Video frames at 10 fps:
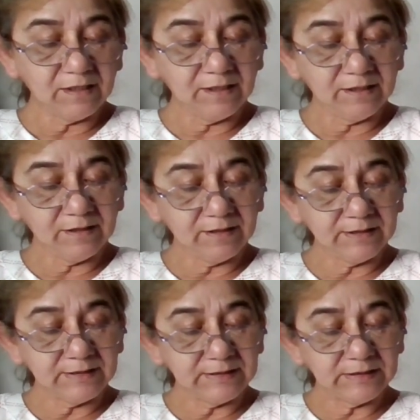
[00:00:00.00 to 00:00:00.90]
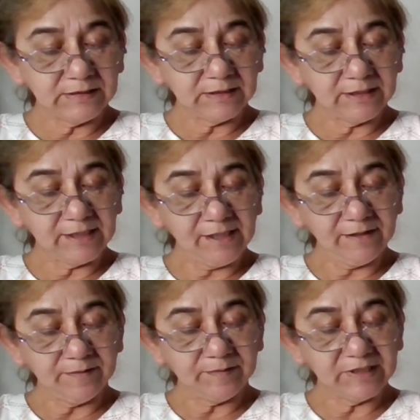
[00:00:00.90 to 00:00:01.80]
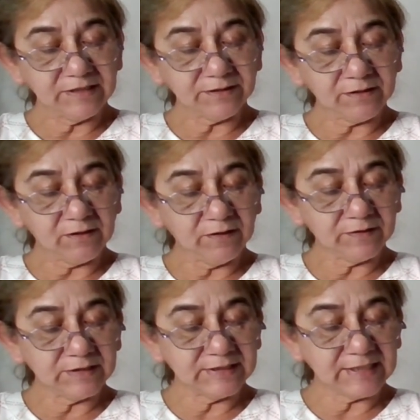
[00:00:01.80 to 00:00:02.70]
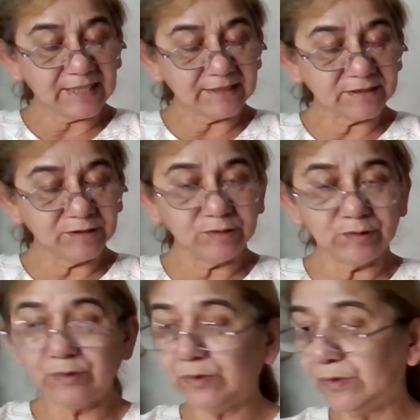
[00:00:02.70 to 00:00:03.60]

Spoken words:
And yeah, these are called the Zazu.